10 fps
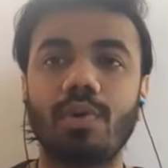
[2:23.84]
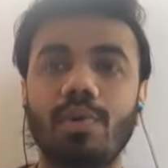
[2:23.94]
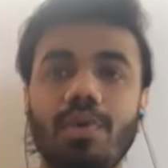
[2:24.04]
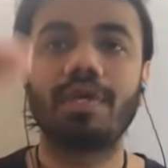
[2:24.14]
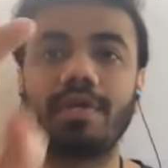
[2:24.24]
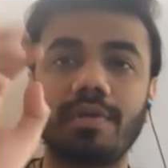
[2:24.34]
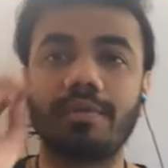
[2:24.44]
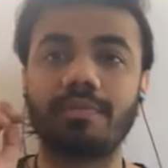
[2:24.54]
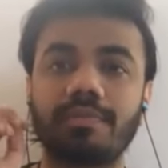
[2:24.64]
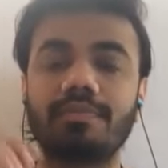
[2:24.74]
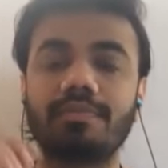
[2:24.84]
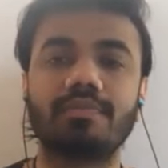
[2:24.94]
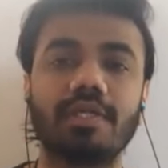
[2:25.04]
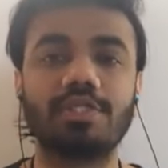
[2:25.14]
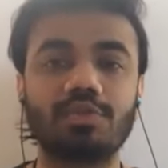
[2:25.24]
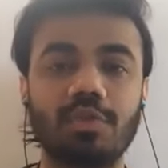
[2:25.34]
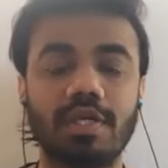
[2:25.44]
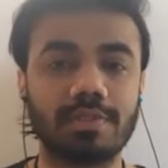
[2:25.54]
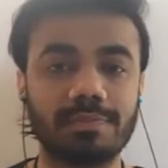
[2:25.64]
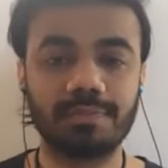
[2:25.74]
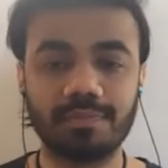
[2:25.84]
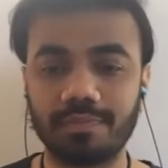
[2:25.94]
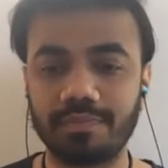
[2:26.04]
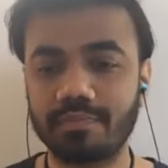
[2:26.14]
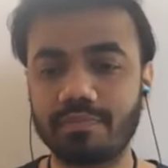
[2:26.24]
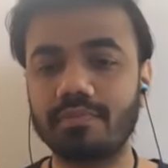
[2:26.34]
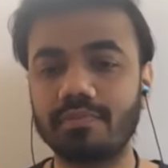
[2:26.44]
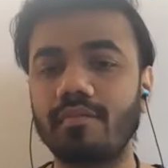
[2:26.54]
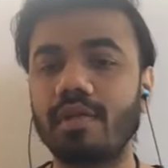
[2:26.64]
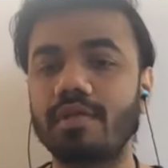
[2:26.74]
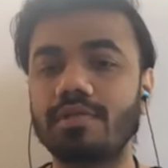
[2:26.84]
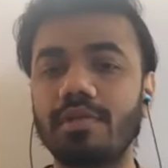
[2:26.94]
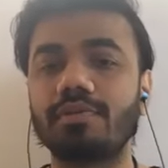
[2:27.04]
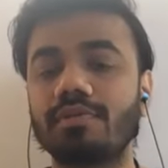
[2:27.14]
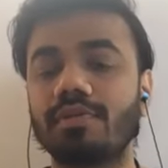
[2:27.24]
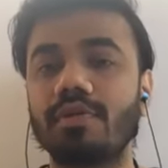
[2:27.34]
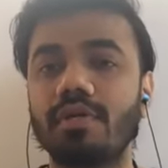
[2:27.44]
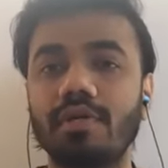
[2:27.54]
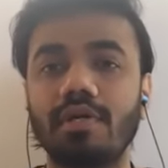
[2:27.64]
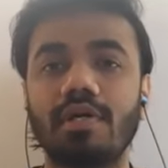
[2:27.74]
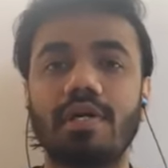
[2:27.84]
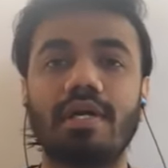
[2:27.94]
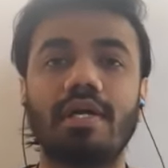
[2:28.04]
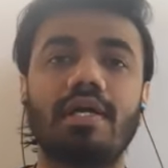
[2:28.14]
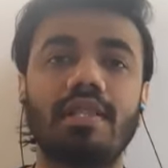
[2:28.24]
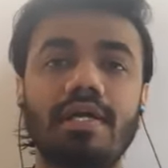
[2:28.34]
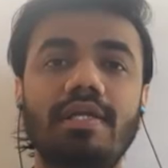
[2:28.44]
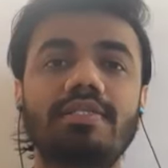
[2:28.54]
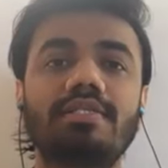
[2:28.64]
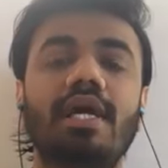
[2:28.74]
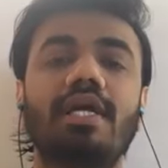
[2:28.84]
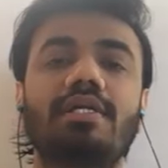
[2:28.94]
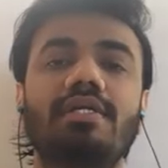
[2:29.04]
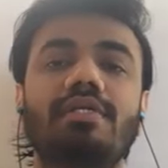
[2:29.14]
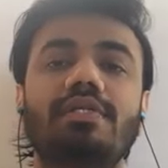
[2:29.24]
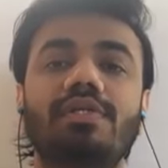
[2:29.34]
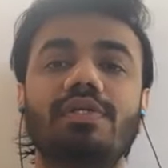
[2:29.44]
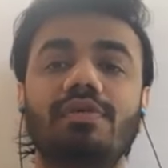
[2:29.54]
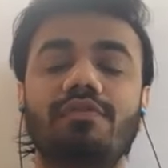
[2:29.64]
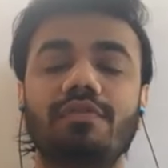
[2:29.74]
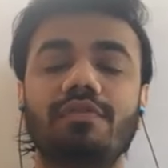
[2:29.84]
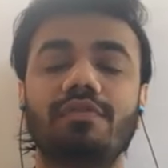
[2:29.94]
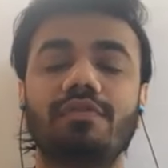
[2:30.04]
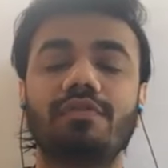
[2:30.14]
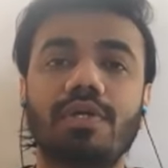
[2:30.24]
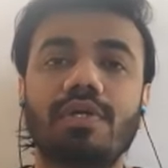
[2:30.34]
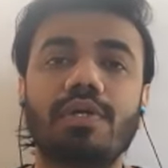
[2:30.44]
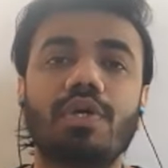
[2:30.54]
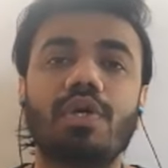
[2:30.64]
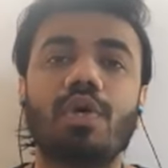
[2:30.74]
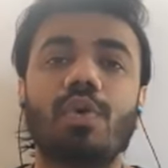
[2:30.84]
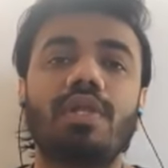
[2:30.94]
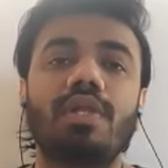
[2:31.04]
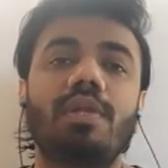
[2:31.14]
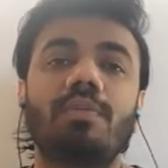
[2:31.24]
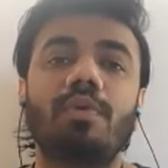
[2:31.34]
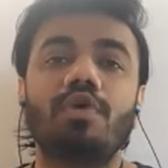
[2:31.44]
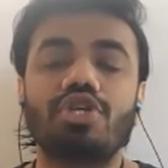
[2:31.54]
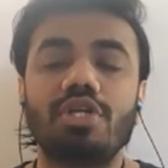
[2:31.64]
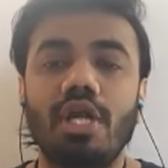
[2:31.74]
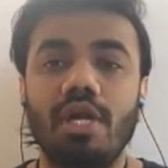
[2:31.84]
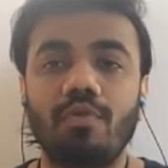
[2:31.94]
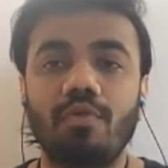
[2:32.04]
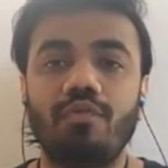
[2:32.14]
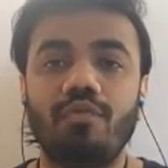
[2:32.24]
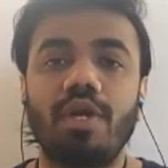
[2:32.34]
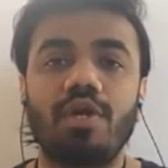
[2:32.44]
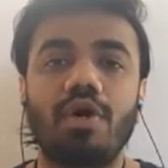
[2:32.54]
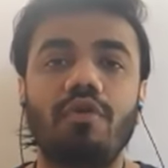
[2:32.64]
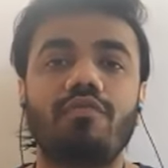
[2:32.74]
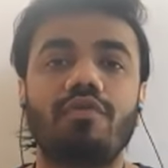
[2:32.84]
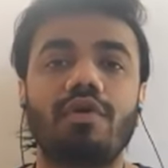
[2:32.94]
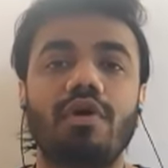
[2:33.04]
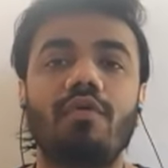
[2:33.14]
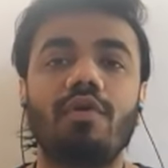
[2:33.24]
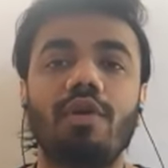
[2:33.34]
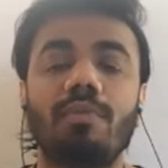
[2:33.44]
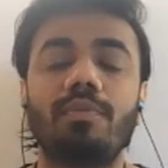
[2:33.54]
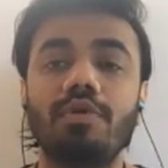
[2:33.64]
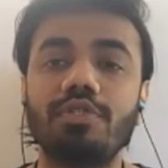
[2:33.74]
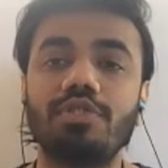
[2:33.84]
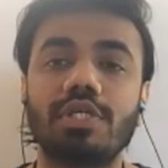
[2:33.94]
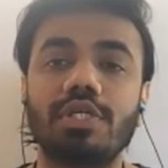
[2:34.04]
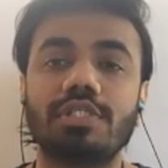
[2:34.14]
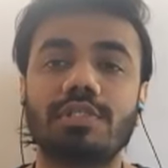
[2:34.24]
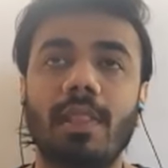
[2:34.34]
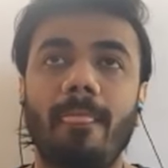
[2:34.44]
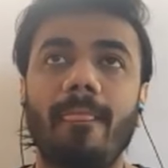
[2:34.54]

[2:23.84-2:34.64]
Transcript: Okay, it's working. So let us start first with the motion and movement of our bone joints.